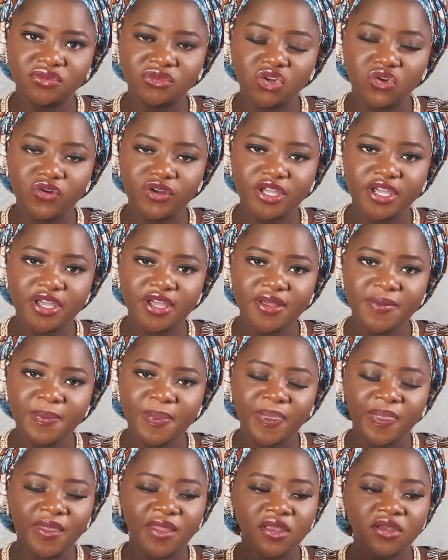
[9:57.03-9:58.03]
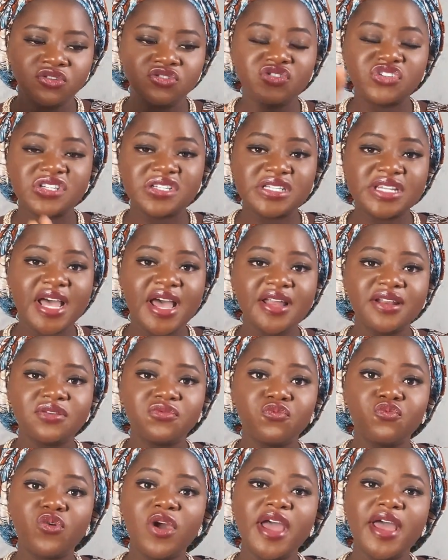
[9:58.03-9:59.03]
Okay? You
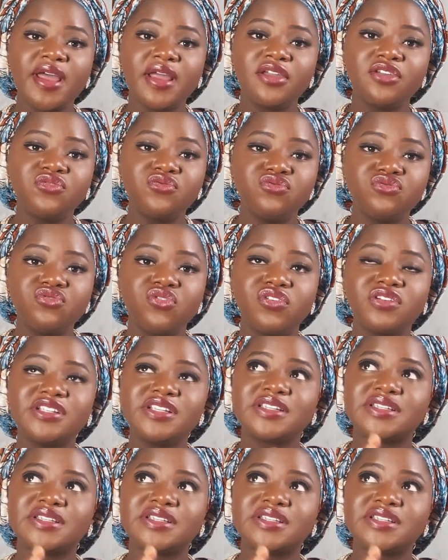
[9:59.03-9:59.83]
stand where you know the